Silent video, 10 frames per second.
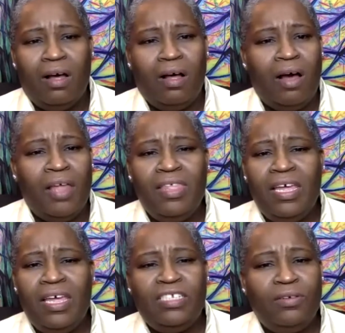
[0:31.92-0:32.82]
On
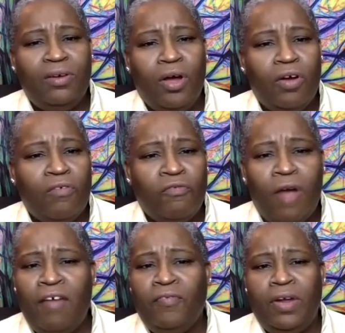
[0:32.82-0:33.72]
this
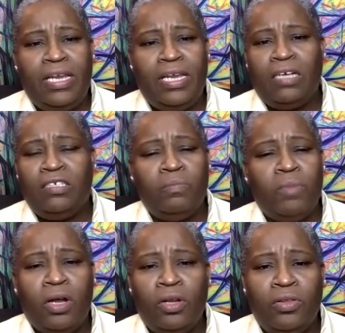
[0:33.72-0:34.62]
Reverend Dr.
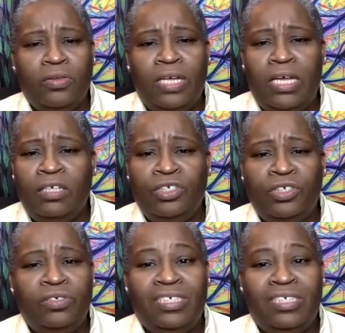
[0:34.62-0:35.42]
Martin Luther King Jr.